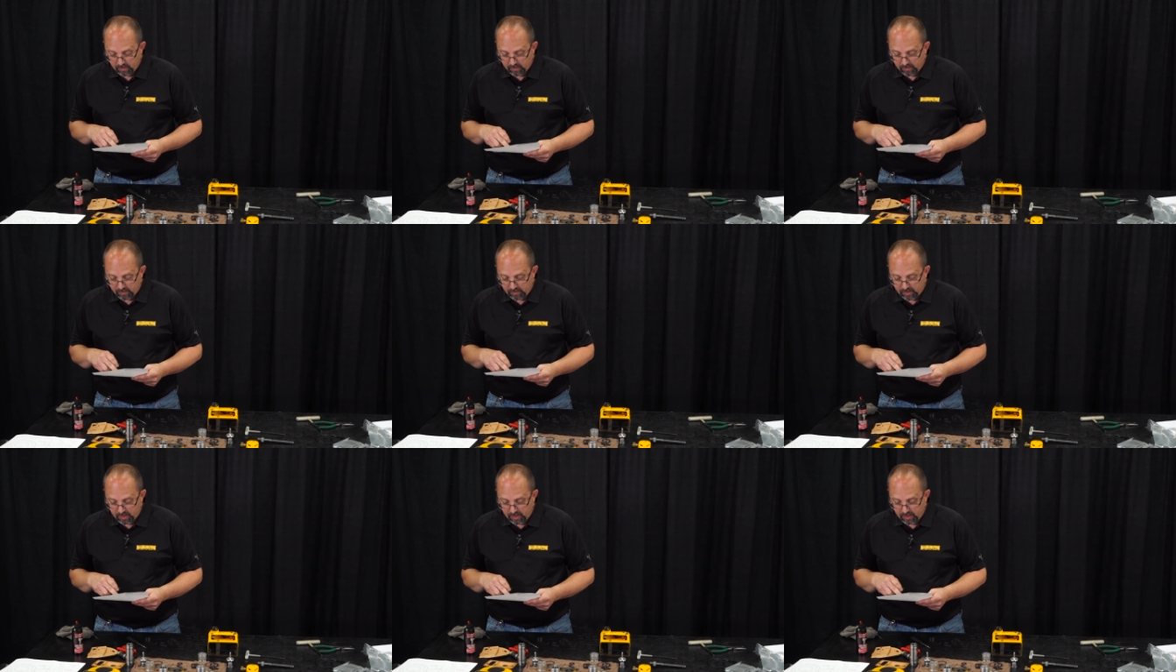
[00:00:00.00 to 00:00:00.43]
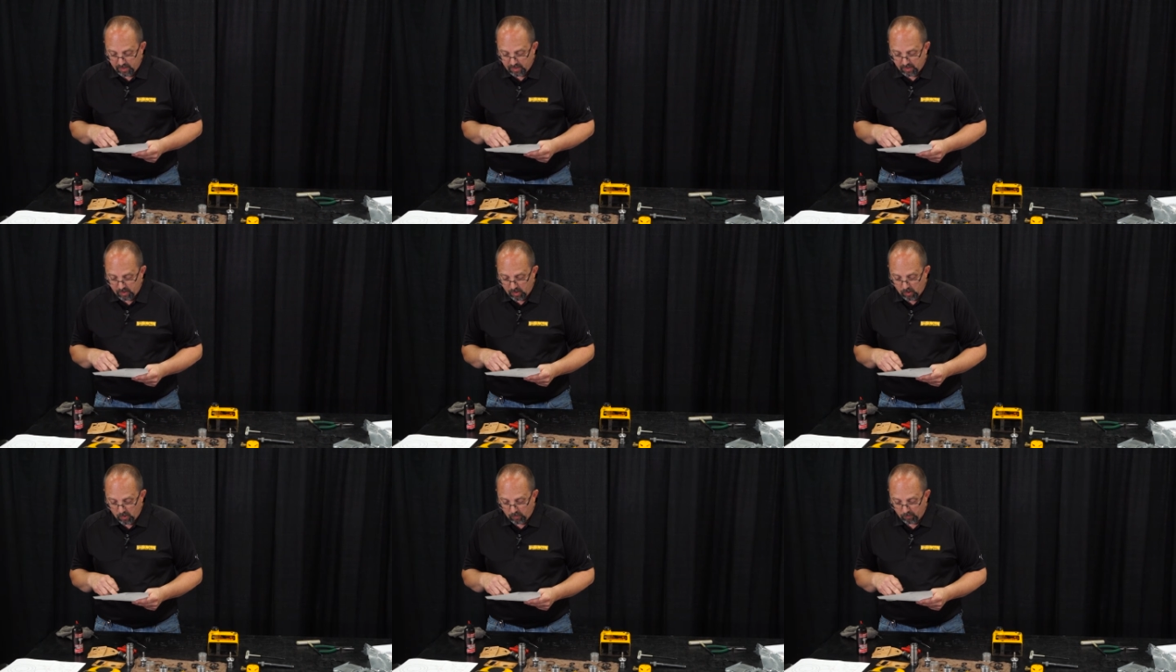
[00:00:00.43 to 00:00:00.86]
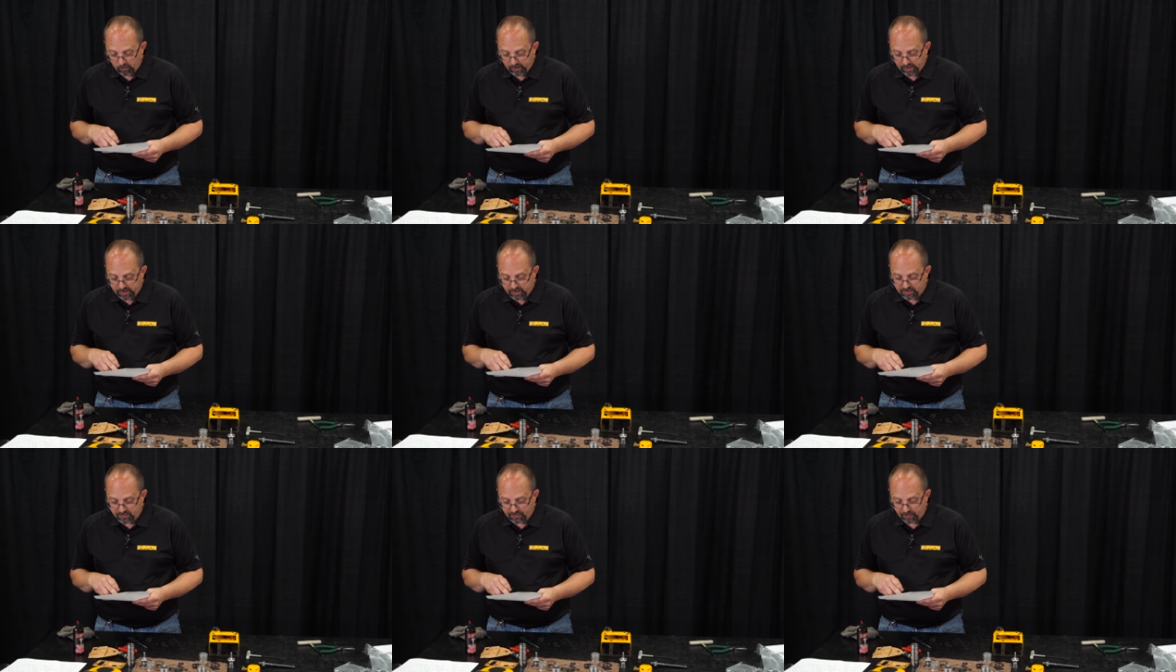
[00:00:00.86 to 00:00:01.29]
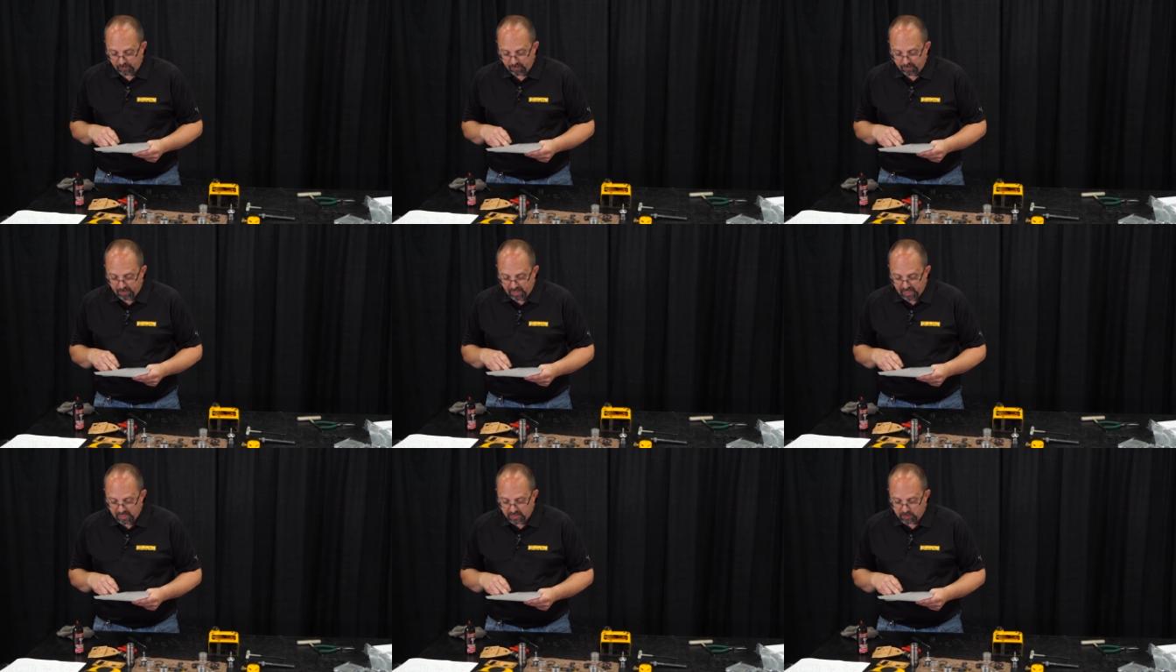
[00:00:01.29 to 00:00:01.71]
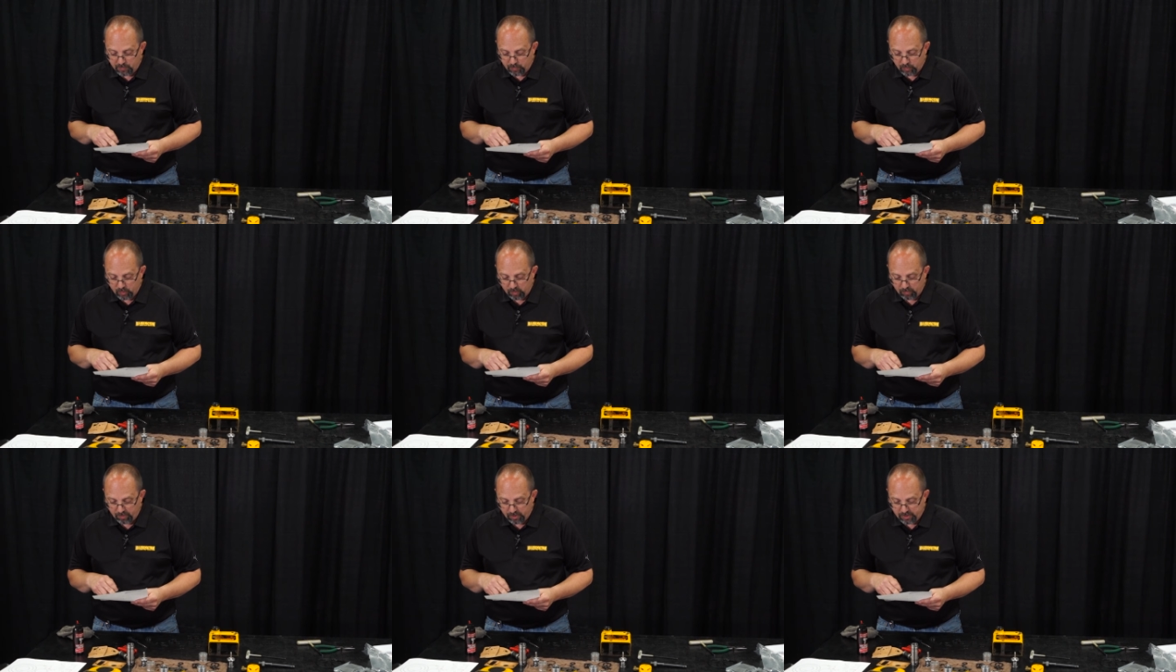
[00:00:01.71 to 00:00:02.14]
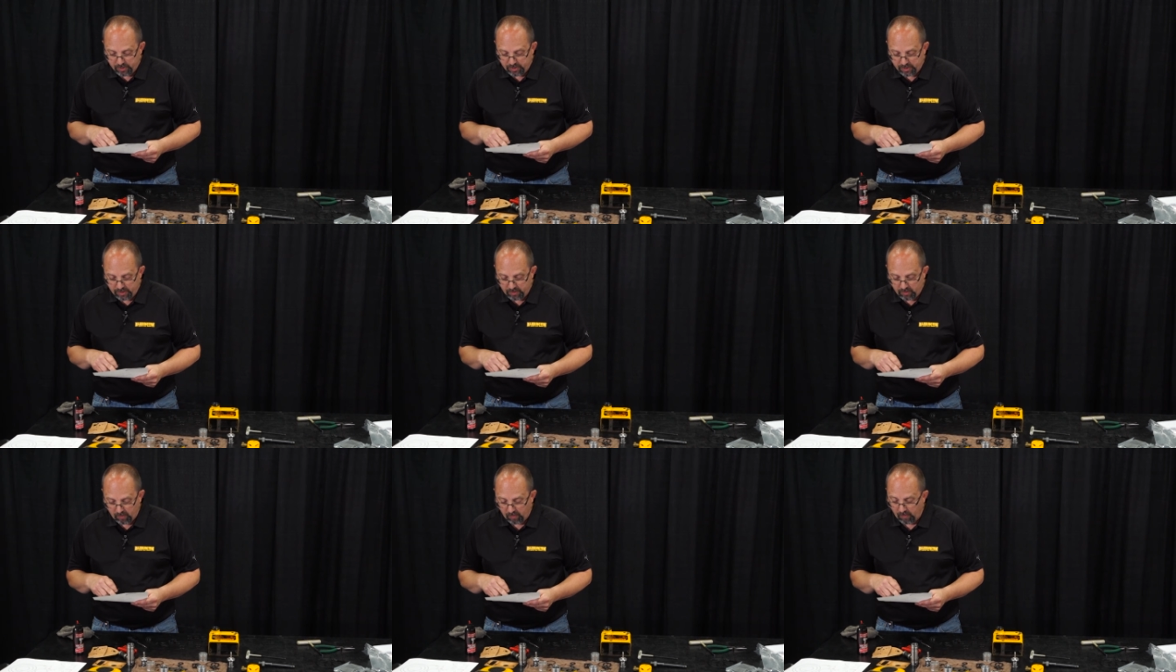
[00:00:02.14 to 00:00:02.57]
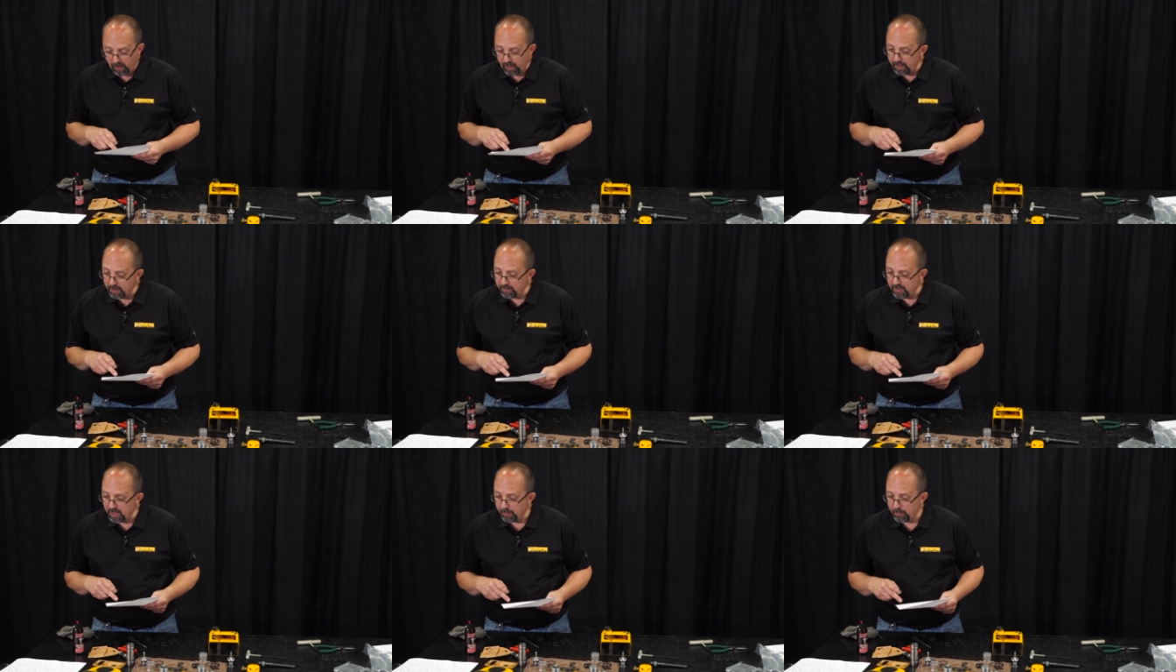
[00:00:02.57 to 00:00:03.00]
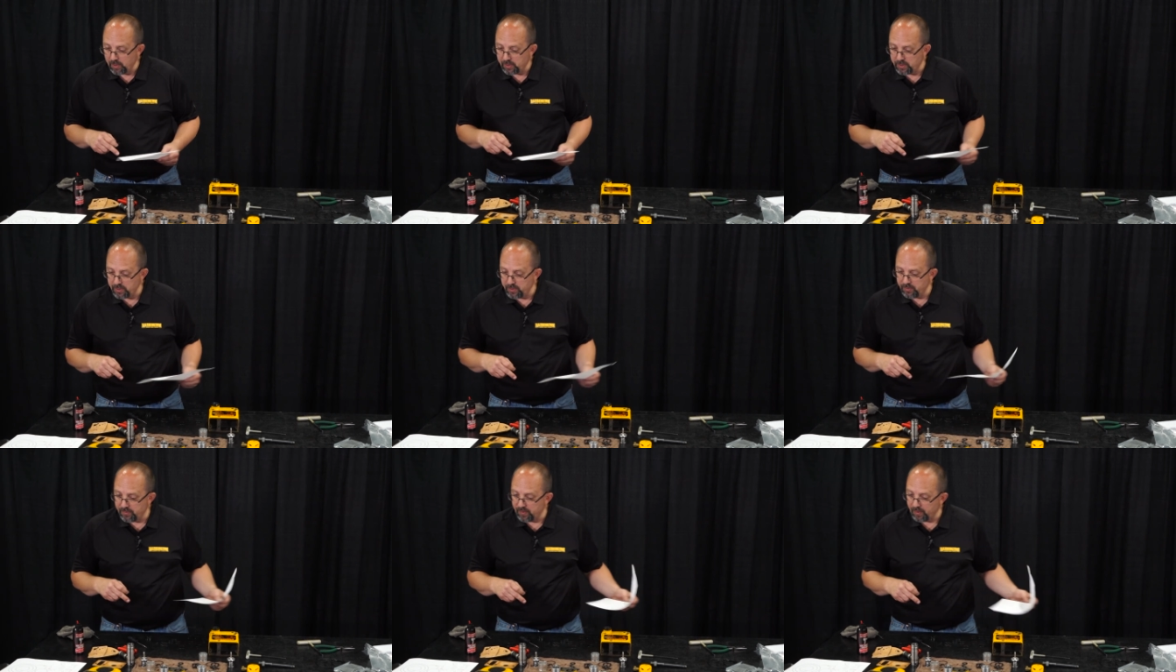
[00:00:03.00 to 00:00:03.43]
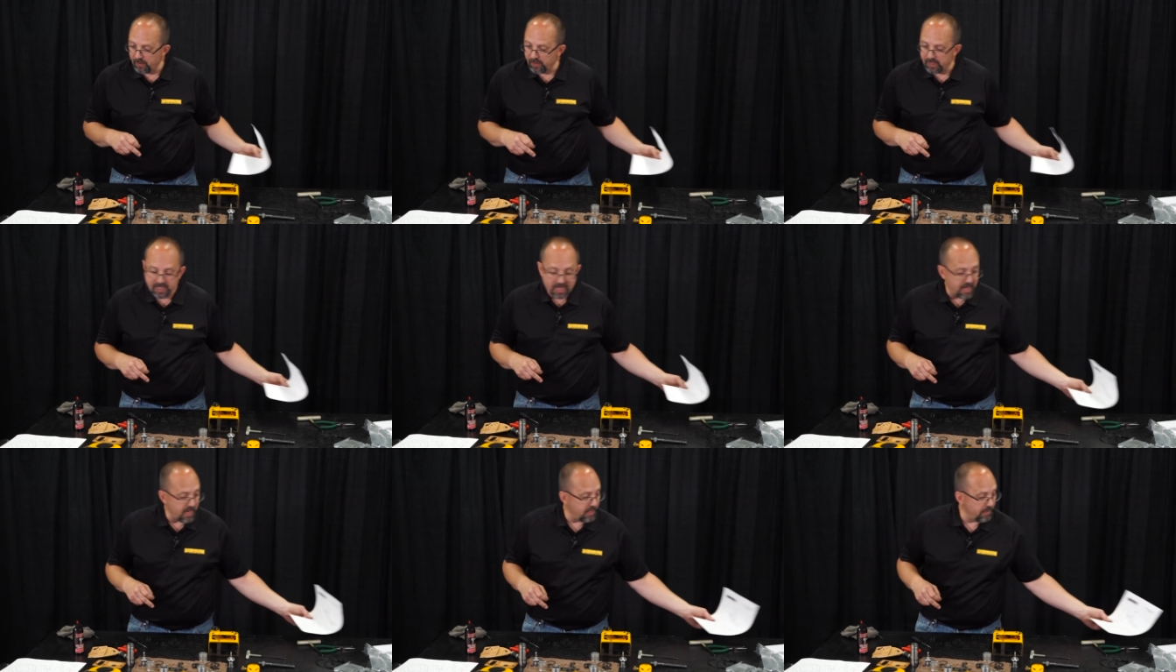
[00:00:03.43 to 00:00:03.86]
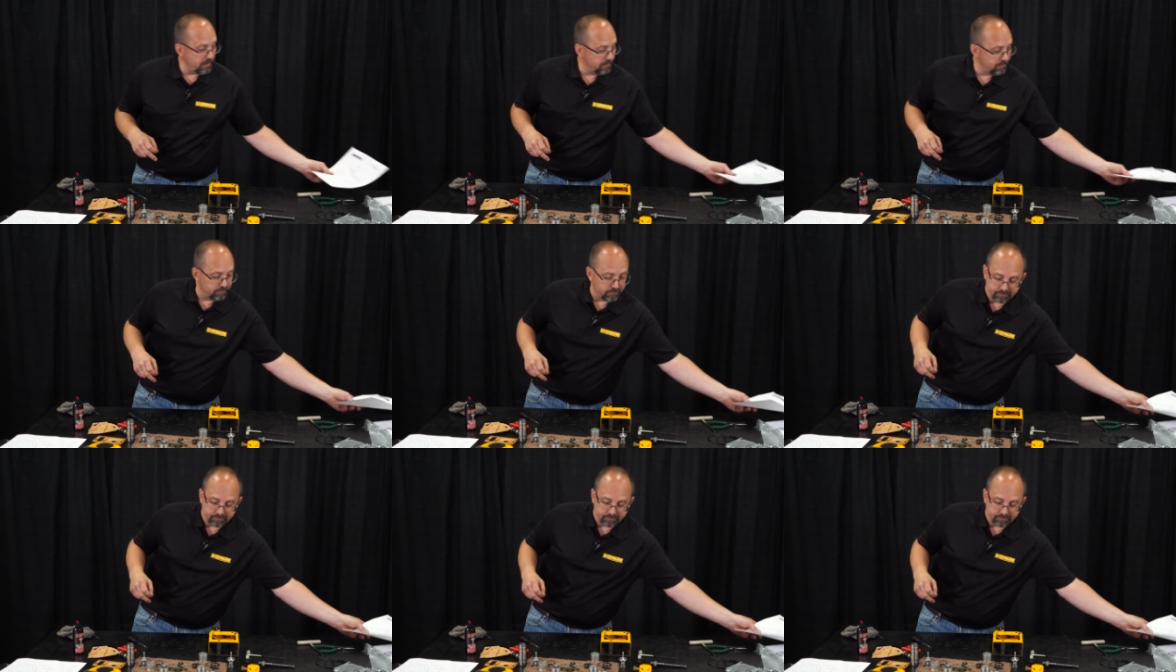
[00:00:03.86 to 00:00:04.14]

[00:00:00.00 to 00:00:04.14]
the O-rings for the main spool bushing are item number 238.